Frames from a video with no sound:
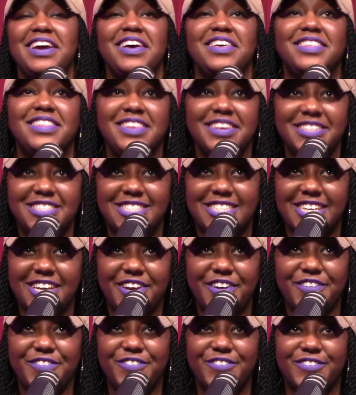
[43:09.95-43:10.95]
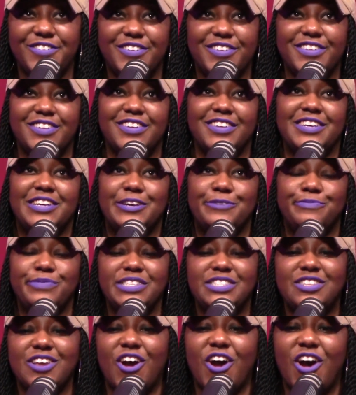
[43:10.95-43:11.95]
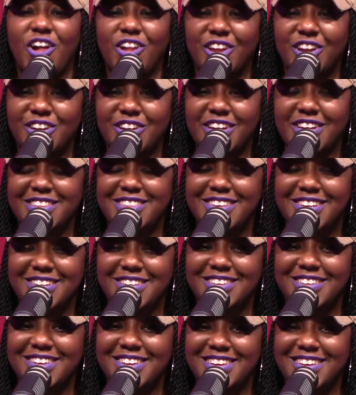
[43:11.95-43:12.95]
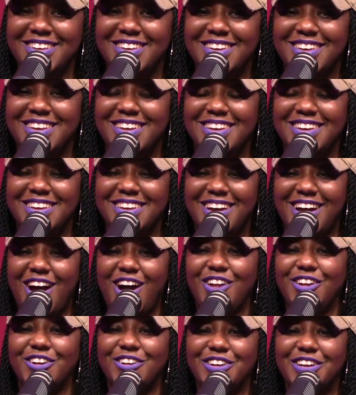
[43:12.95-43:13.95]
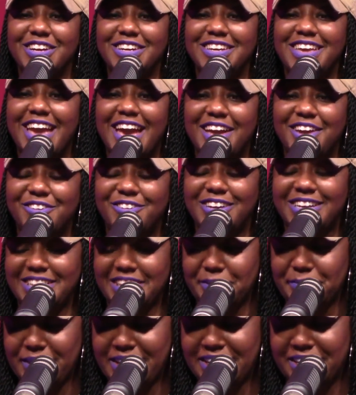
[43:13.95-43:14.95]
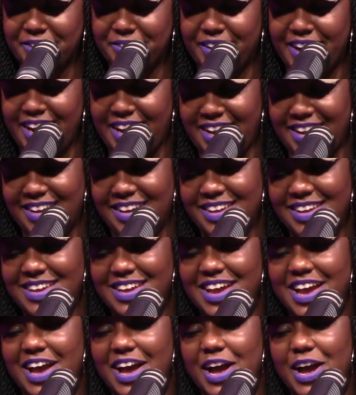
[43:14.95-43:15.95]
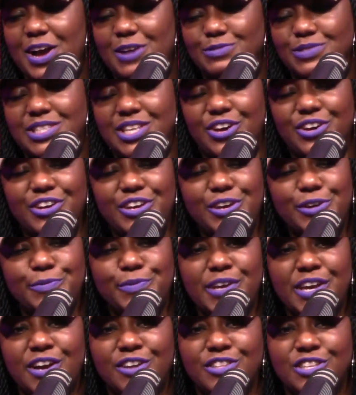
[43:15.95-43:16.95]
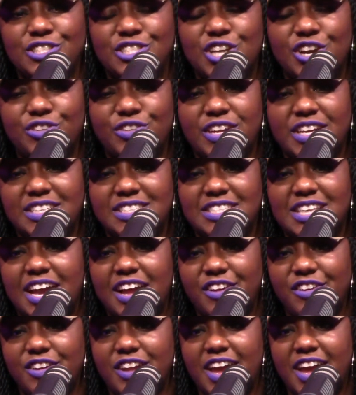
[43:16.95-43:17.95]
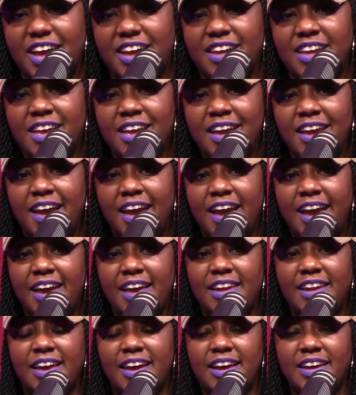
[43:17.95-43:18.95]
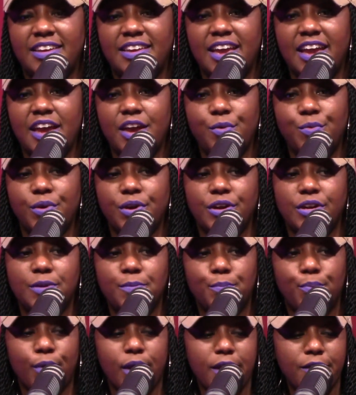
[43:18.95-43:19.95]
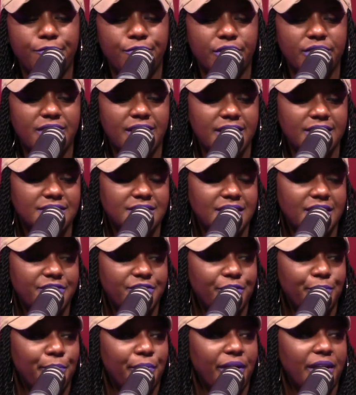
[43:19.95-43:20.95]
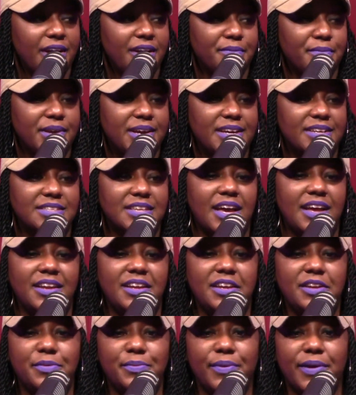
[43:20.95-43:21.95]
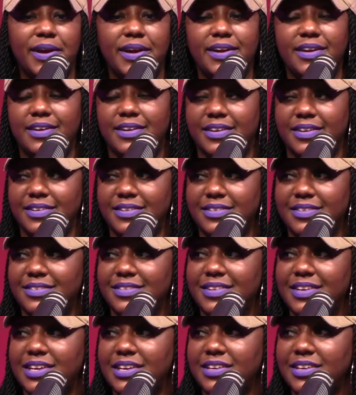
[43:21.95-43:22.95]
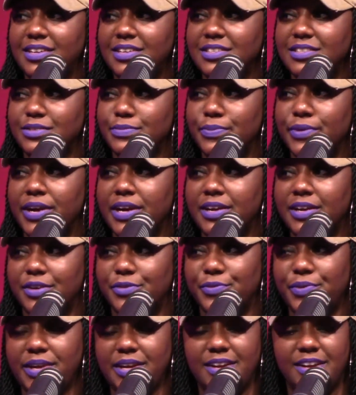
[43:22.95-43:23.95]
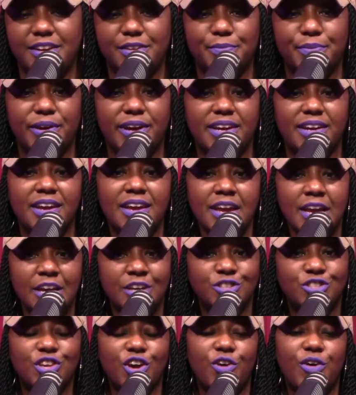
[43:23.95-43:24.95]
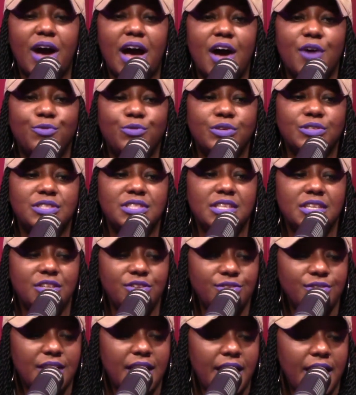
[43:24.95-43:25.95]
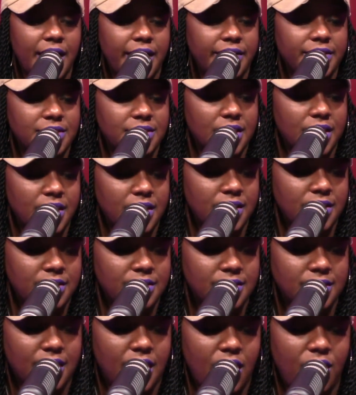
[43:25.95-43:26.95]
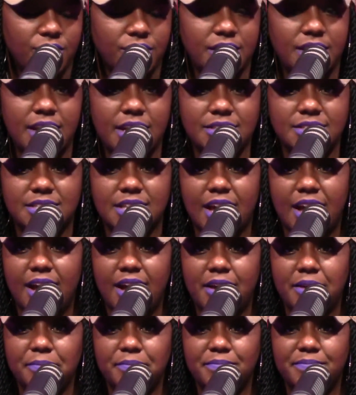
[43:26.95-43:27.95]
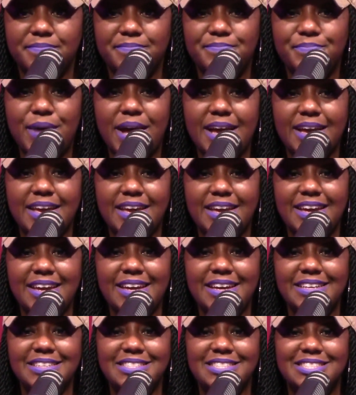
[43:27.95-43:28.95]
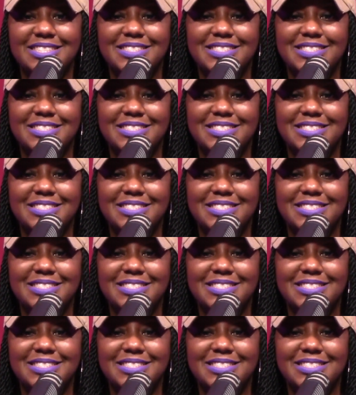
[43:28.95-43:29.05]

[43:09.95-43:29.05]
Mr. All or None Catering. Let me get it right. So he'll be on the show next Saturday. And, we're going to break for Thanksgiving break because I need a break and he needs a break and we need a break. So I will see you guys on the next time. Bye, kids.